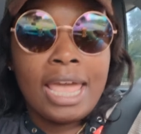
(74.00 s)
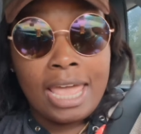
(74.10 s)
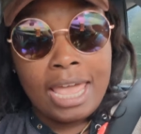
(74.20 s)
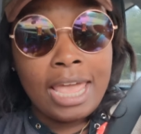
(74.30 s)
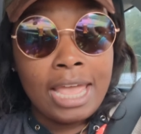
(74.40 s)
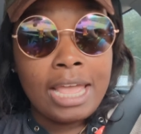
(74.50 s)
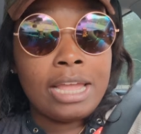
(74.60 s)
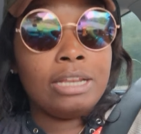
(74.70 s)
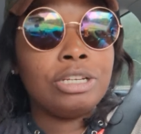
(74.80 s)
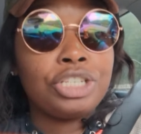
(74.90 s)

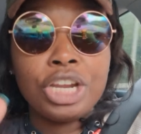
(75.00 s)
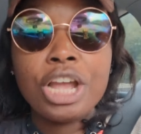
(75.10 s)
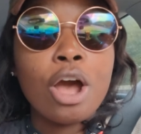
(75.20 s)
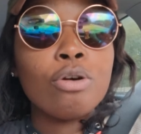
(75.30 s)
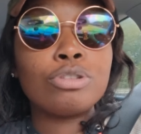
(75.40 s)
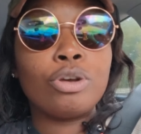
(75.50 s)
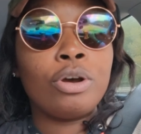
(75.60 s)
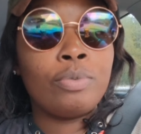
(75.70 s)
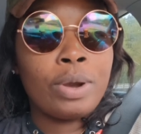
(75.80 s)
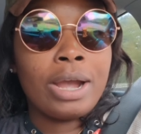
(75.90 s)
And she goes
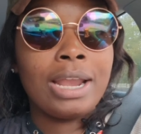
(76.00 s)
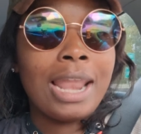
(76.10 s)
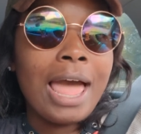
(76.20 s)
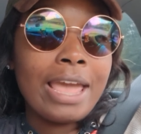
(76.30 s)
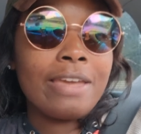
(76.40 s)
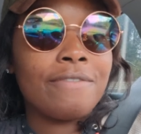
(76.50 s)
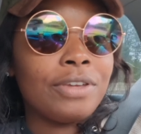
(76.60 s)
on with her life.